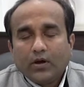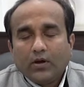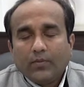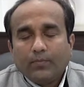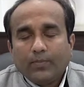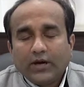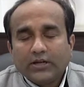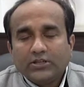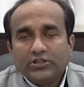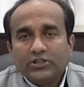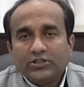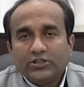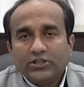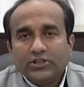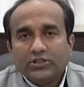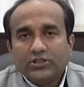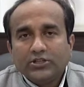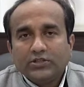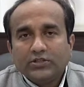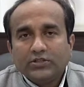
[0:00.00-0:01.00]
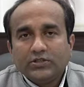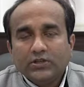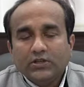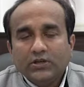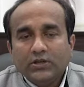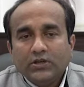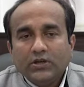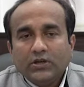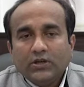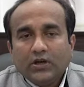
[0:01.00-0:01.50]
partial seizures
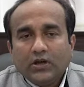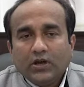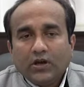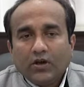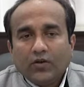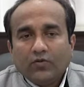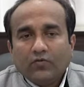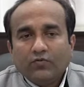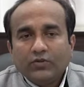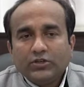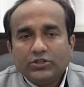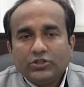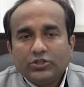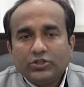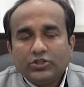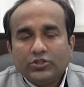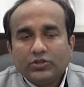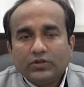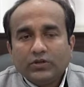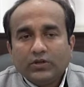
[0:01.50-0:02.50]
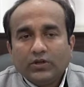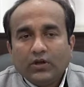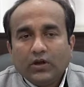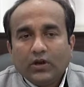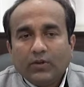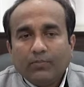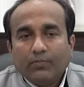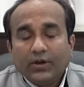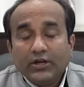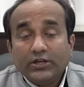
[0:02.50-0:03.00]
which
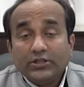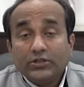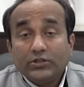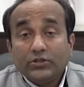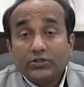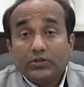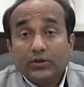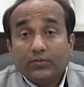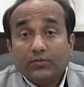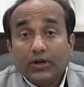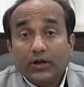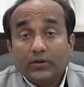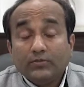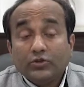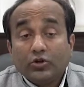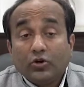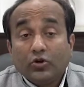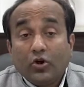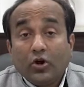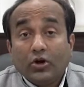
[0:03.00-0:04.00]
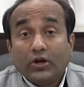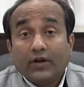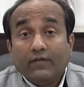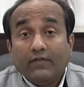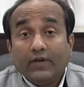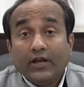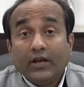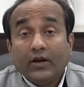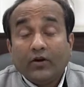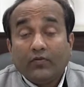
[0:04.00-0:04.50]
patients sometimes are not
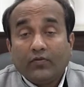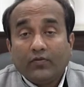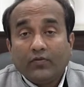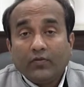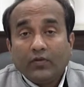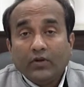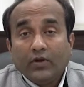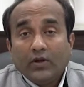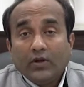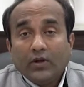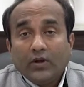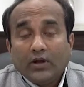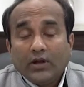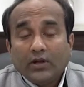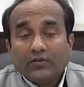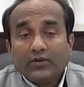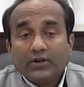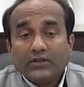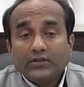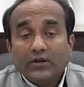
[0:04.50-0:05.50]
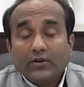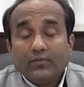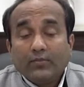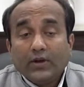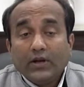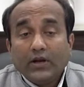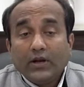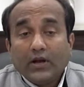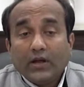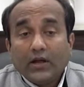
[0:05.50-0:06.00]
aware of. Like for
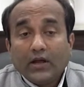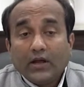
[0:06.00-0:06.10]
example,